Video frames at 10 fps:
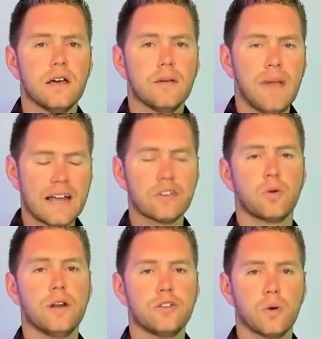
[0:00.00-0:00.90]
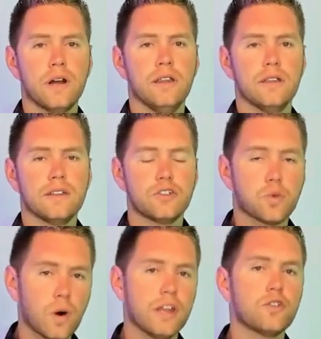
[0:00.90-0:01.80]
back in 2020? That
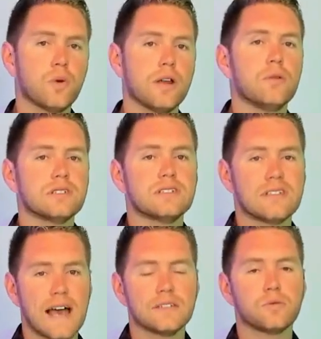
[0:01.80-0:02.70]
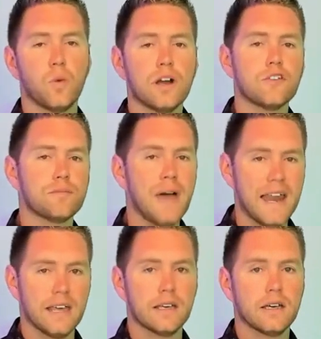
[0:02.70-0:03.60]
2020 was a test, one of
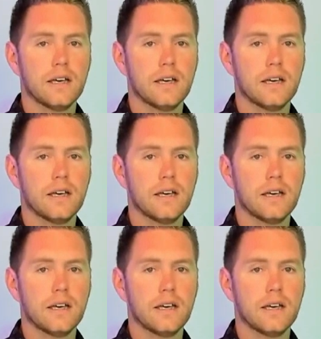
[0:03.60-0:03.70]
many,